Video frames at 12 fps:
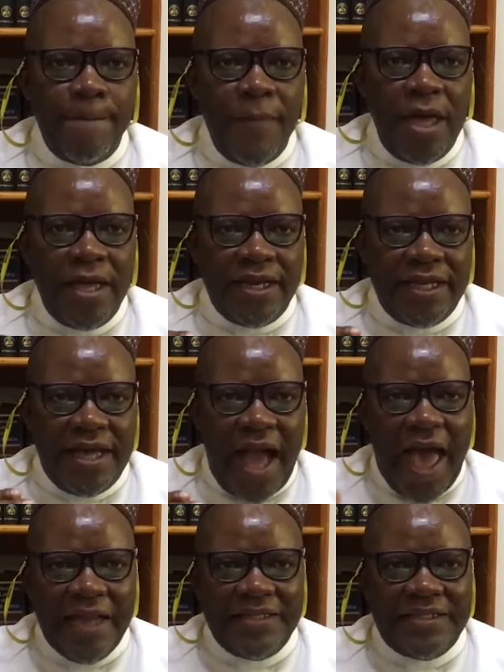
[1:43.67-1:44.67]

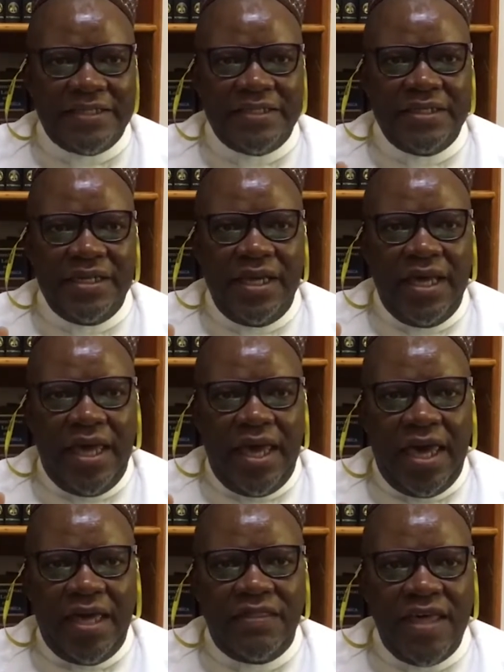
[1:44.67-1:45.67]
regard
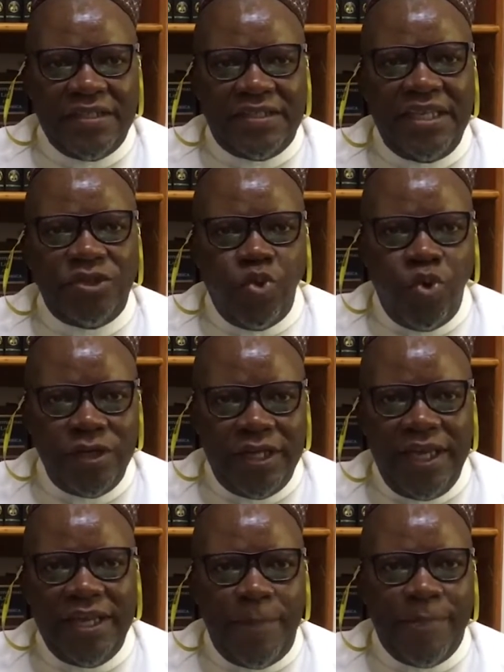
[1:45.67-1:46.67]
their
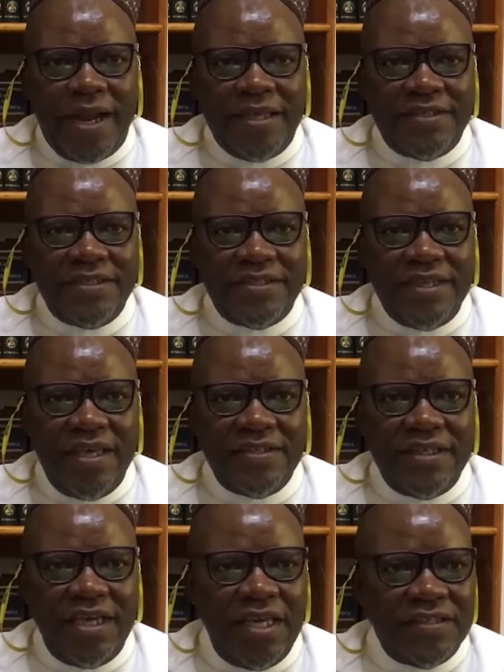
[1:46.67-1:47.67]
state-owned enterprises
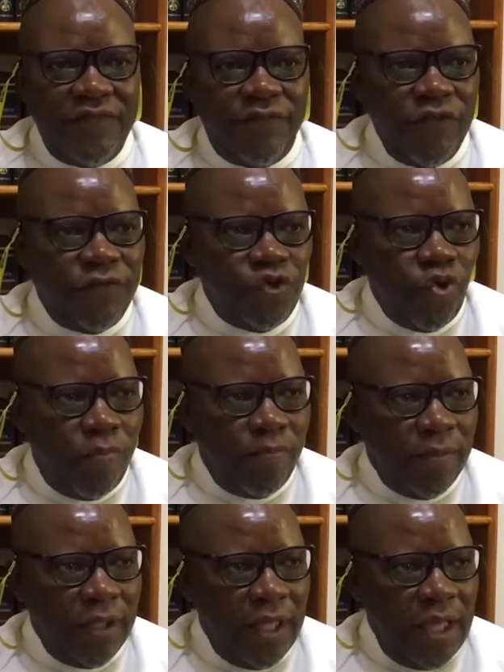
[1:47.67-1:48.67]
as a fiefdom.
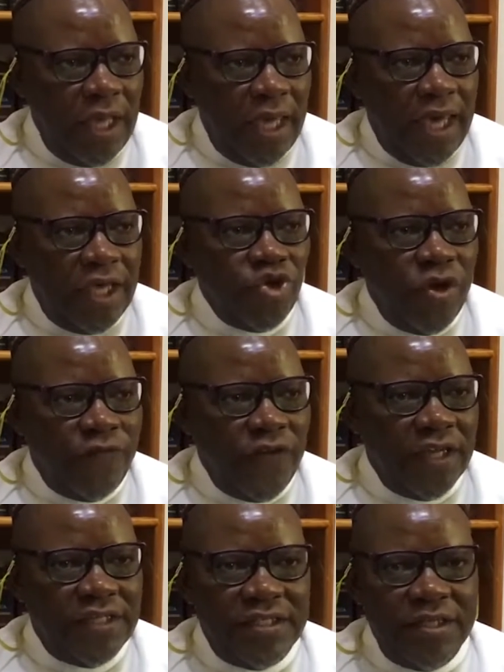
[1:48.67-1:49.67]
You have
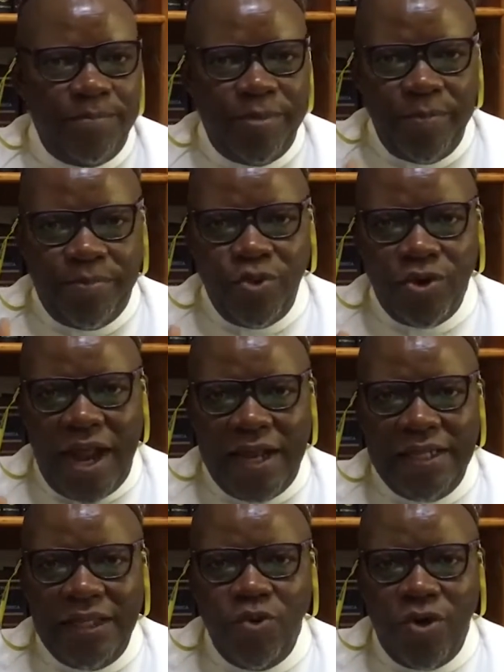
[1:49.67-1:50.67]
had people
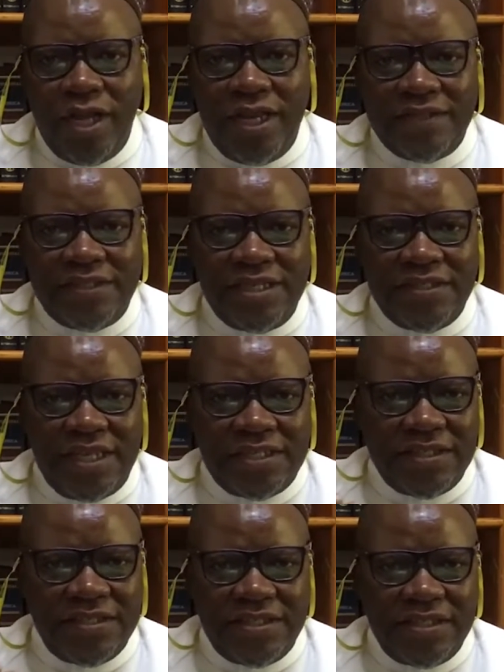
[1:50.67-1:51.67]
running organizations such
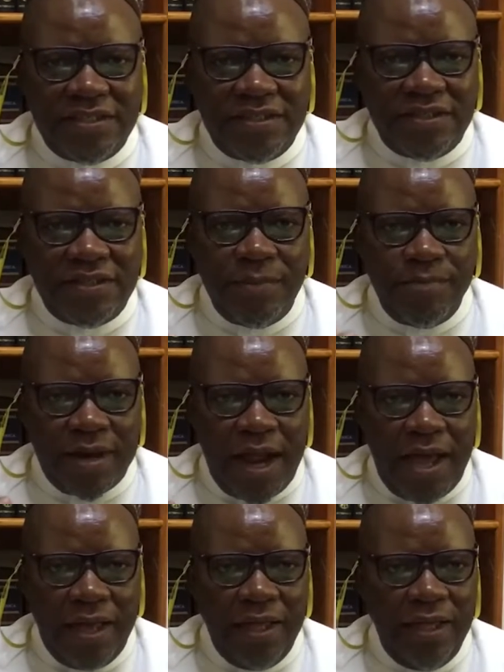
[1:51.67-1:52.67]
as Zimra